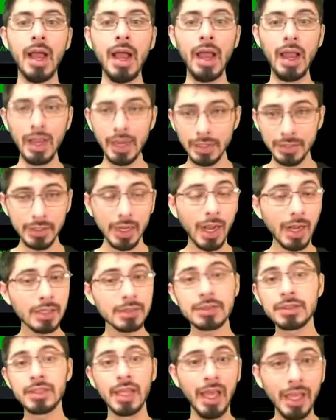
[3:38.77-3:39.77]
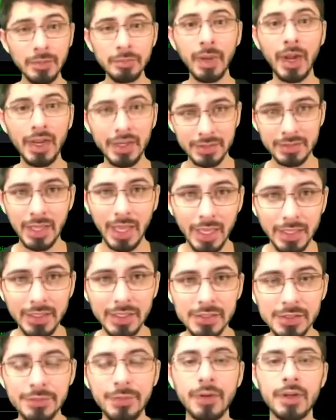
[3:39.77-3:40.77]
and I stand by that.
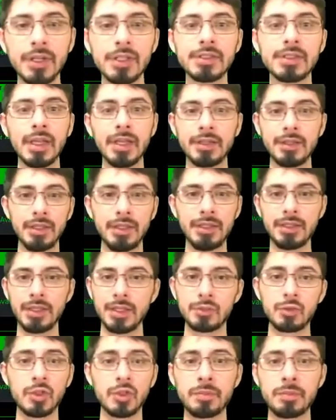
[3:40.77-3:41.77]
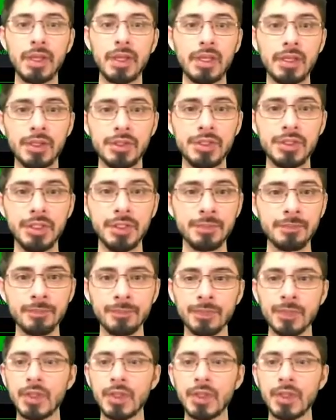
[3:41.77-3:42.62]
As far as I think that Switchback Energy,